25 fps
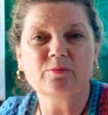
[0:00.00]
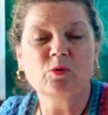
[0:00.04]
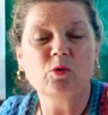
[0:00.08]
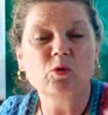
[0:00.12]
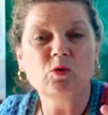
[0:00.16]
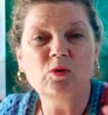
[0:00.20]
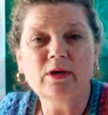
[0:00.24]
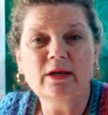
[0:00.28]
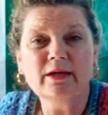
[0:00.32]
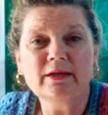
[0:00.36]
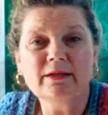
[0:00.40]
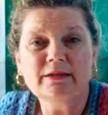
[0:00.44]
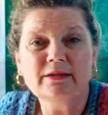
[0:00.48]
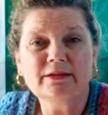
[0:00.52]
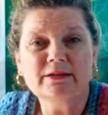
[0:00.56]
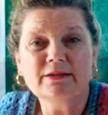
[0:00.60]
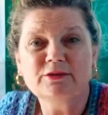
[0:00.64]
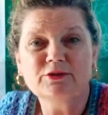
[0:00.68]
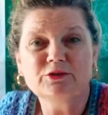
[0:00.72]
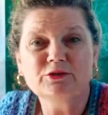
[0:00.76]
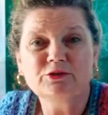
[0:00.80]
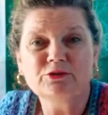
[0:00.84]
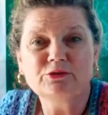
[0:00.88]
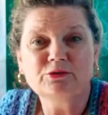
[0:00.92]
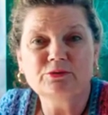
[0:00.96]
All I need
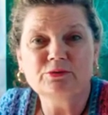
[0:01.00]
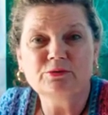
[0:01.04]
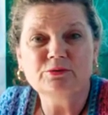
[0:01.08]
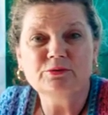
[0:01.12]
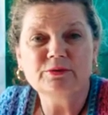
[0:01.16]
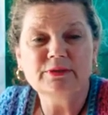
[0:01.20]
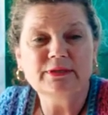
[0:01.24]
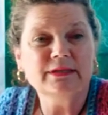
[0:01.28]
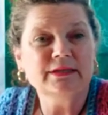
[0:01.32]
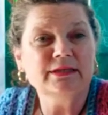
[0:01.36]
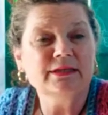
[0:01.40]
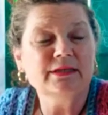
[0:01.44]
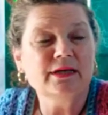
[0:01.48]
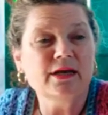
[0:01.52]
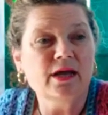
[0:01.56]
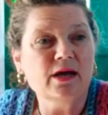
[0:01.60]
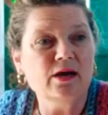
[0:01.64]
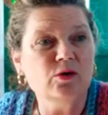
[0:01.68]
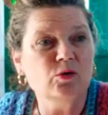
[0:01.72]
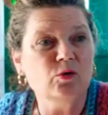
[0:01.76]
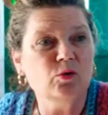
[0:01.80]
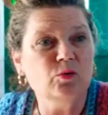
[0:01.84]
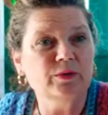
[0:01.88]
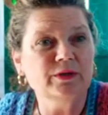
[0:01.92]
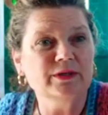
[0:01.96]
to do and
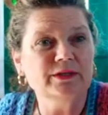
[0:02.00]
know